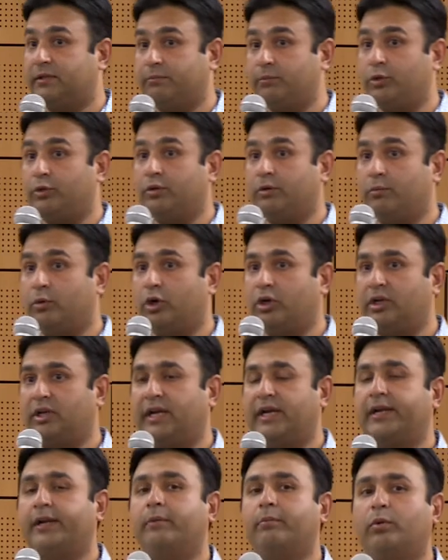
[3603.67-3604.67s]
are
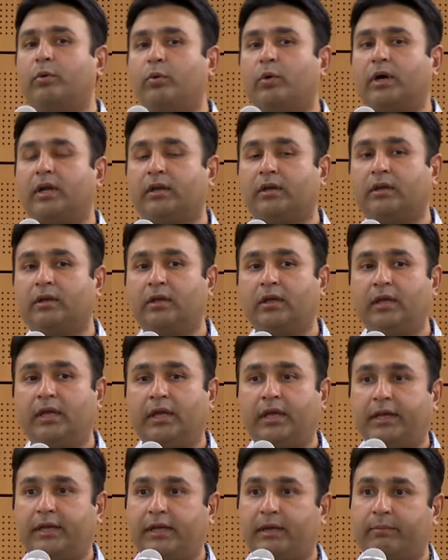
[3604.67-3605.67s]
immunomodulant, number one.
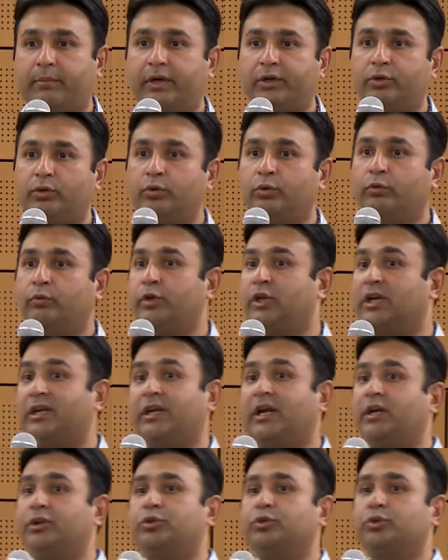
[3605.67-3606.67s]
Number two, we are
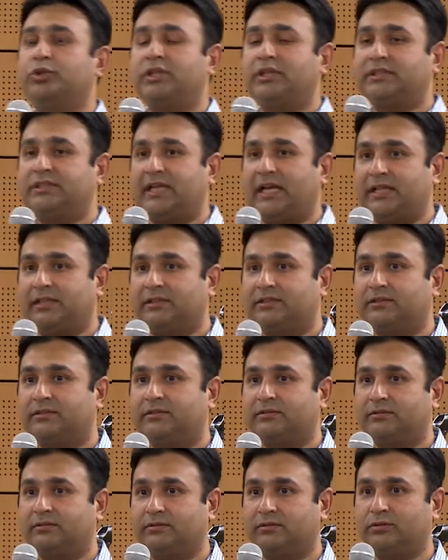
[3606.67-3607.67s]
not using cells.
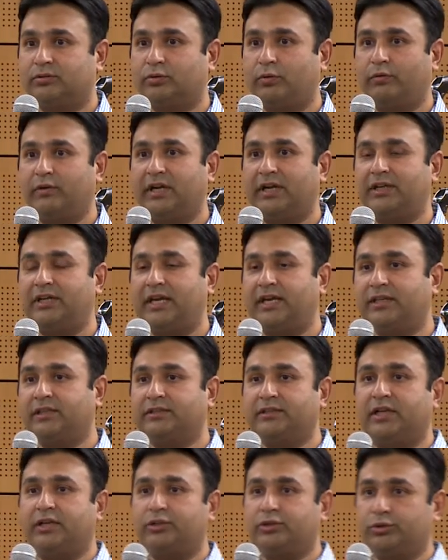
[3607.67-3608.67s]
So we are
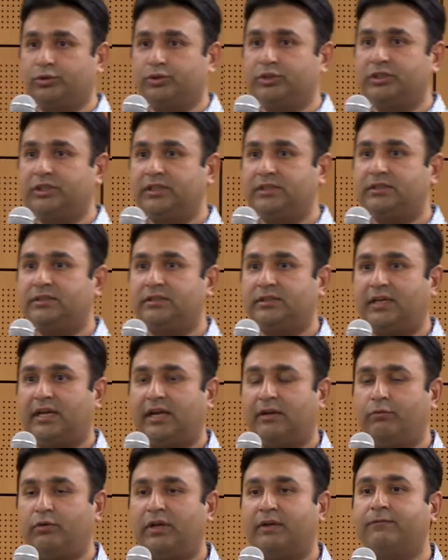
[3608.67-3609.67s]
taking their juices
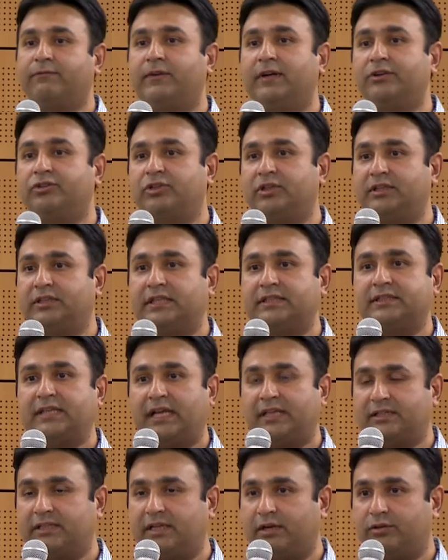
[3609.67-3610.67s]
and we are filtering the
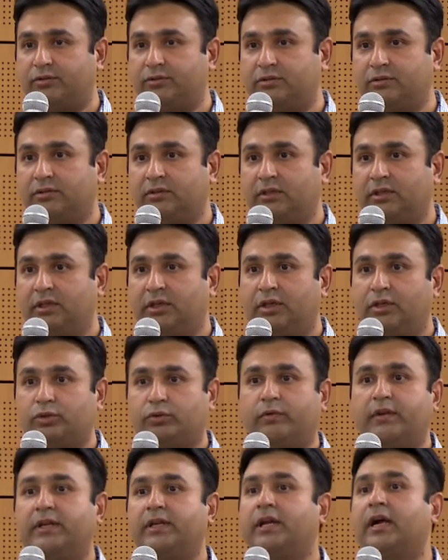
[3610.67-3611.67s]
cells out
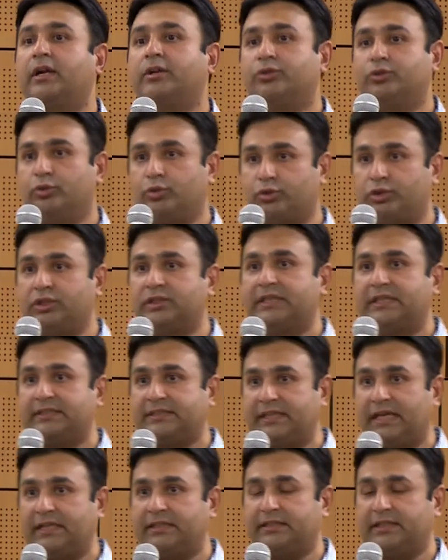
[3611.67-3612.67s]
so we are not using the
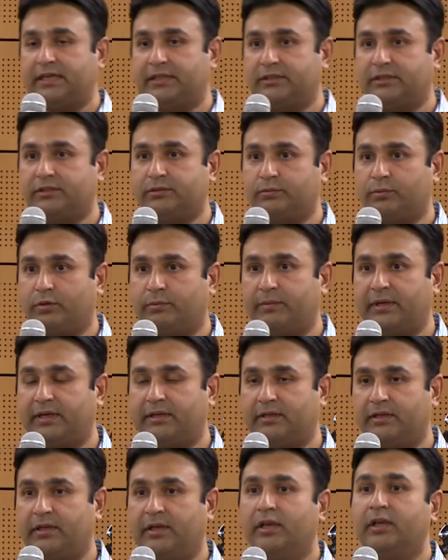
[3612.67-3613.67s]
cells at this
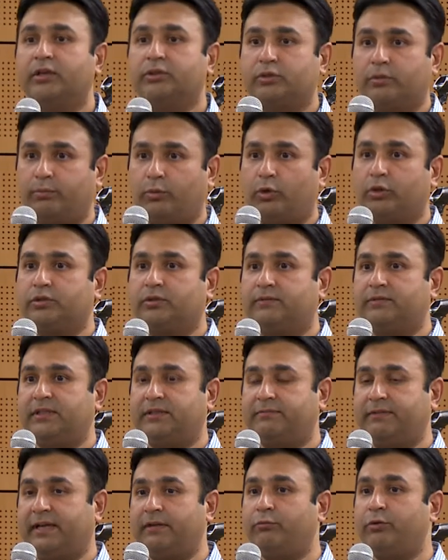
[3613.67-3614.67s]
moment. So both of
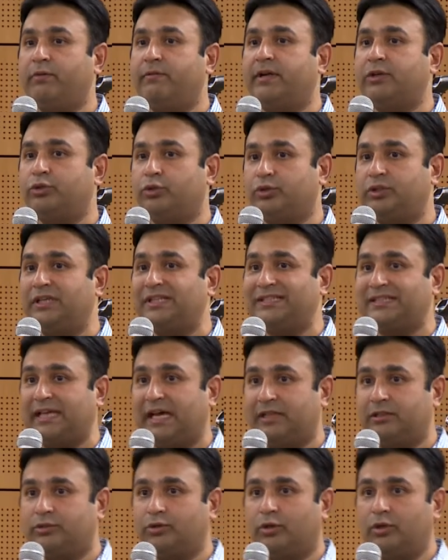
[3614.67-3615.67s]
these, when we were using
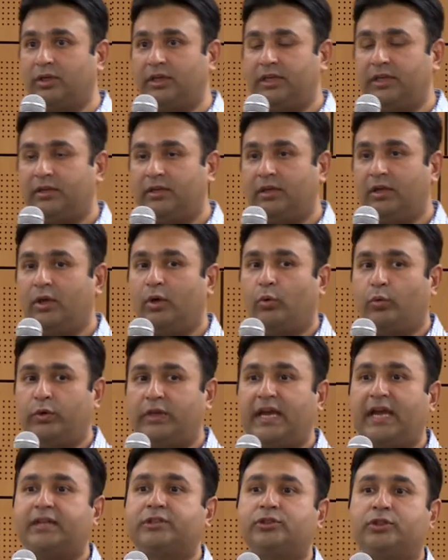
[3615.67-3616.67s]
cells only,
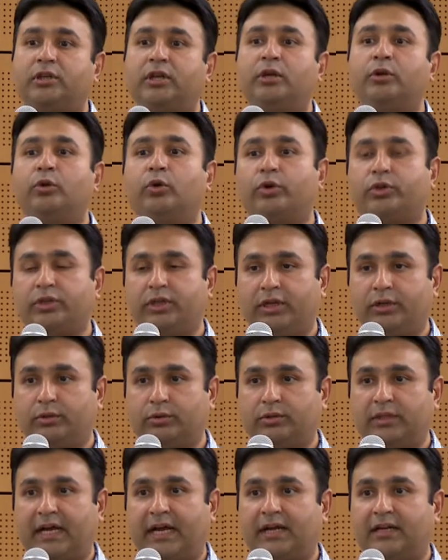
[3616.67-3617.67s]
we actually looked
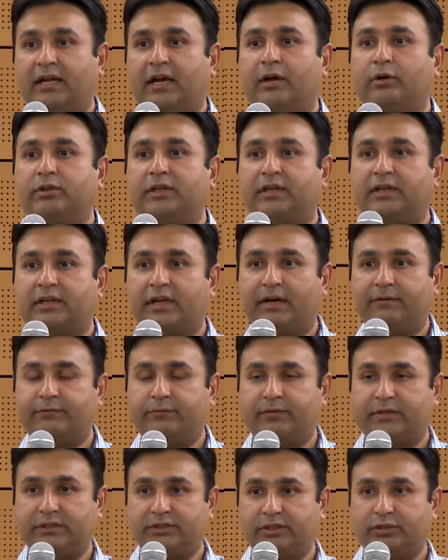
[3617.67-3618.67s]
into that, how the graft
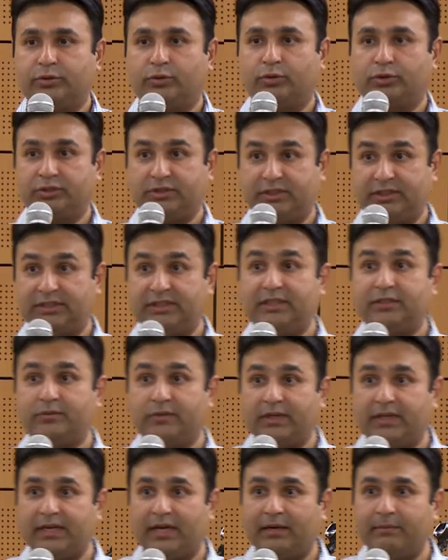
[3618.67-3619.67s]
versus host disease
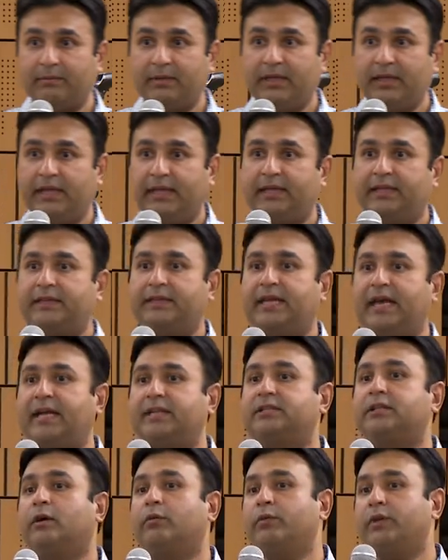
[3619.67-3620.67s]
will come.
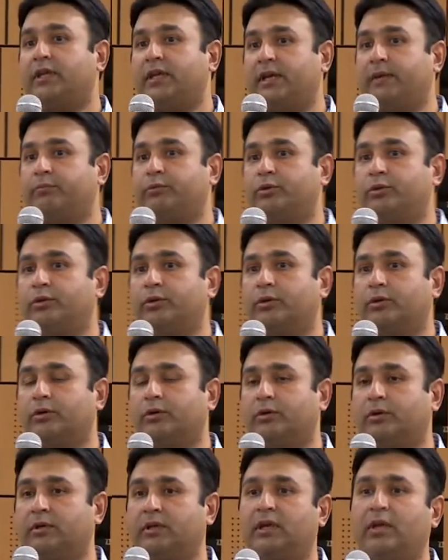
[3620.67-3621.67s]
That's how we came to
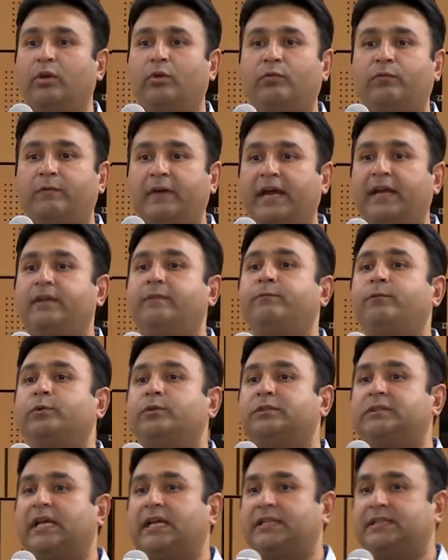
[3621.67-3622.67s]
know very
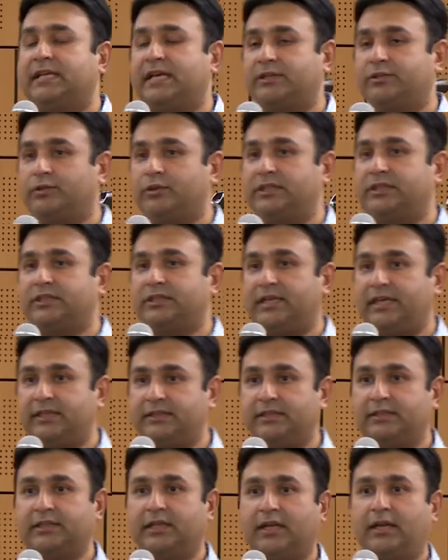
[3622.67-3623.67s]
few cells actually
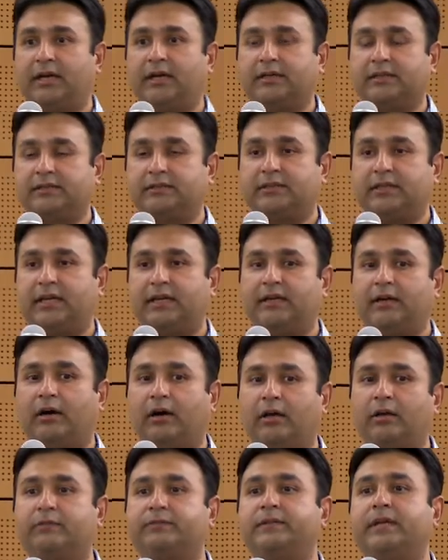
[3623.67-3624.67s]
stays in the lungs and
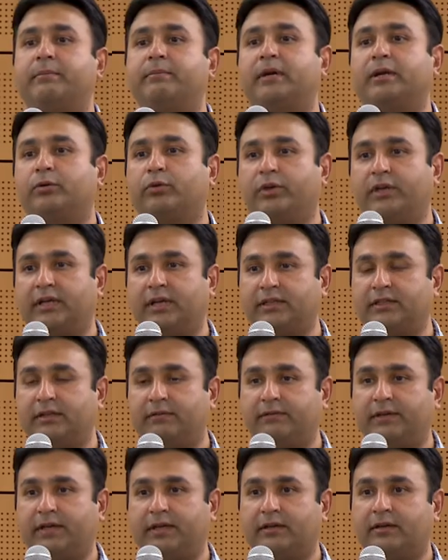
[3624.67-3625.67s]
all of them are going
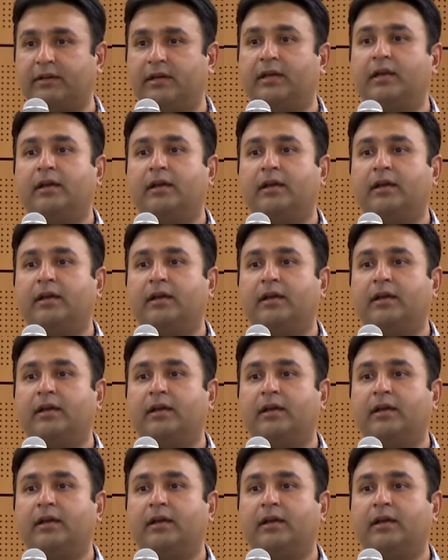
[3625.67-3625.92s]
other where,